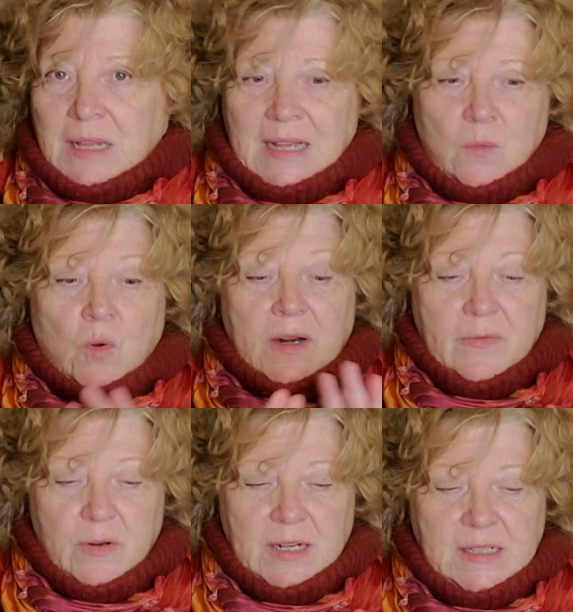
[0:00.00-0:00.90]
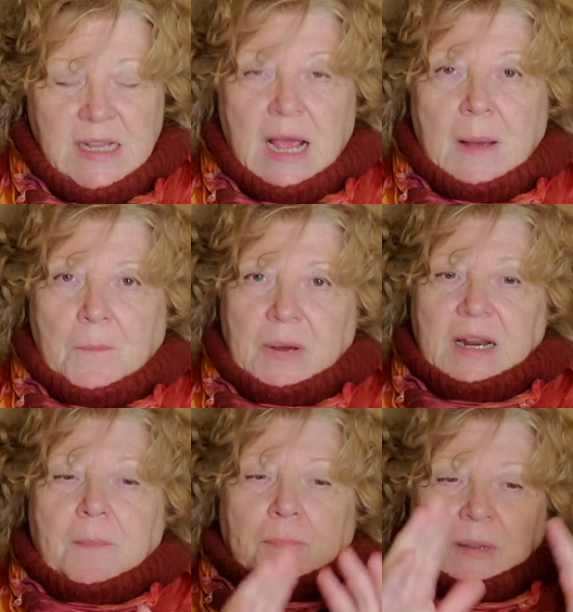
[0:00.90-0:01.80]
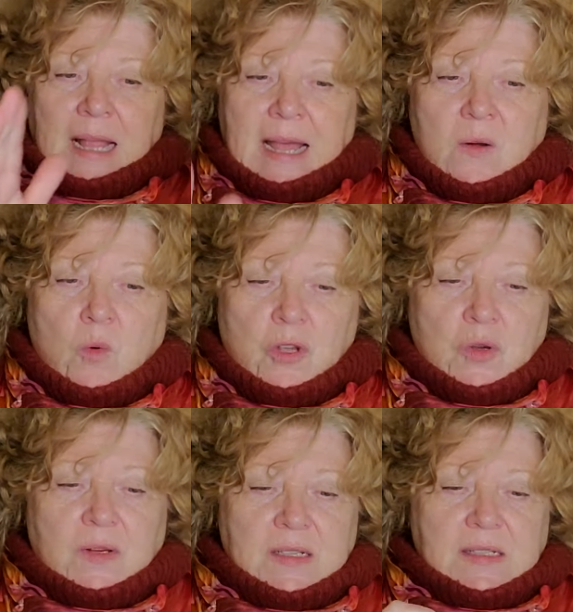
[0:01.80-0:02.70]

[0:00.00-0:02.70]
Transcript: plan, whatever it is, but a plan where you can